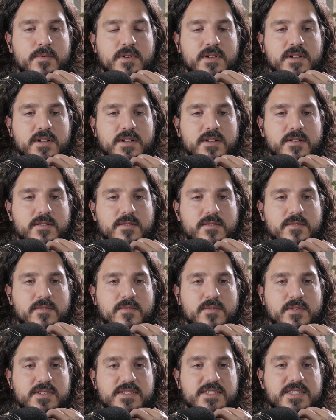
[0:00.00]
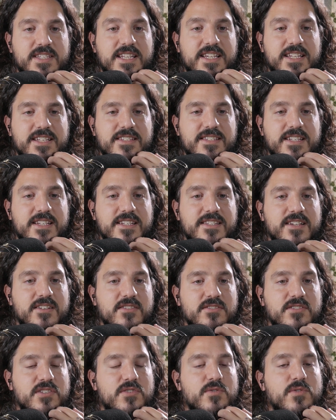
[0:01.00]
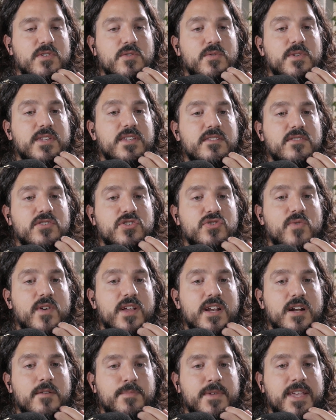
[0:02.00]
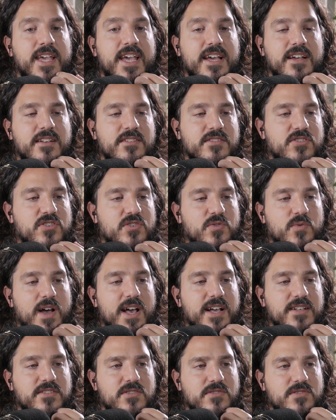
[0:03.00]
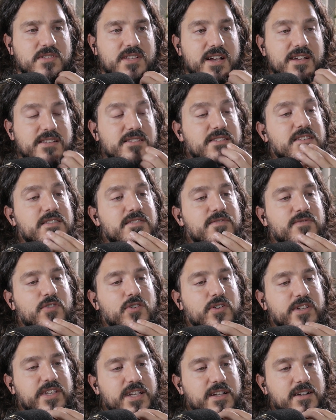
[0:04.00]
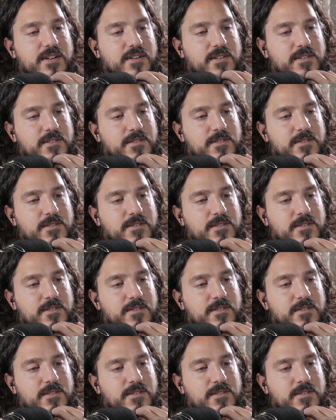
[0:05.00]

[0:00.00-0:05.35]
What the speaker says: CDC tells you you straight up can't do exercises for a year.